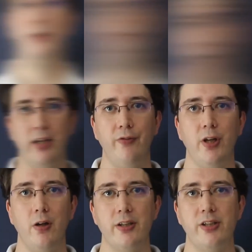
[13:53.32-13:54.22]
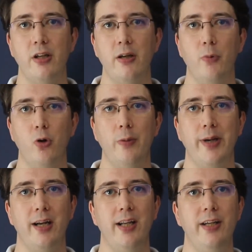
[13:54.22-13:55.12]
And if you'd like to learn more
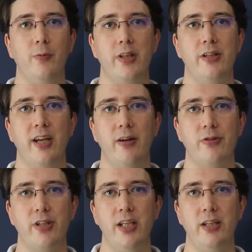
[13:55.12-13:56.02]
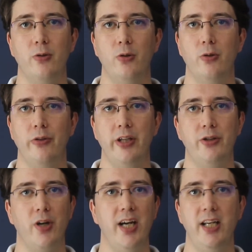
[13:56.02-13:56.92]
about Leading with Integrity or the
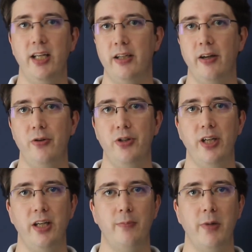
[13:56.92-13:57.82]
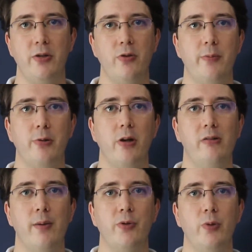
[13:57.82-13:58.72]
training, coaching, and mentoring
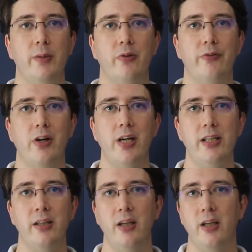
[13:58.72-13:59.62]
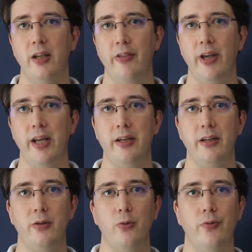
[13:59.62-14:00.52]
programs we provide, then
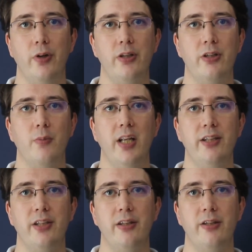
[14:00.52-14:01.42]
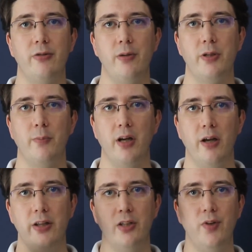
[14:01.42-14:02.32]
you'll find some links in the description
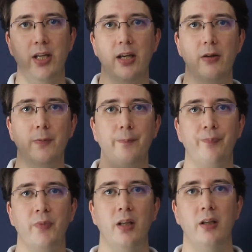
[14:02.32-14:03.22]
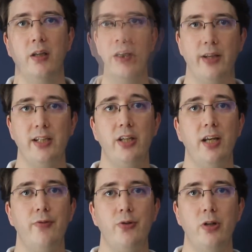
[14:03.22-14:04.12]
below this video. Thanks
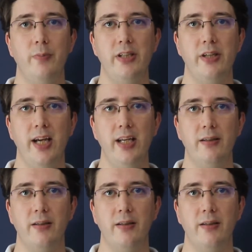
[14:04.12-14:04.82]
again for joining me today.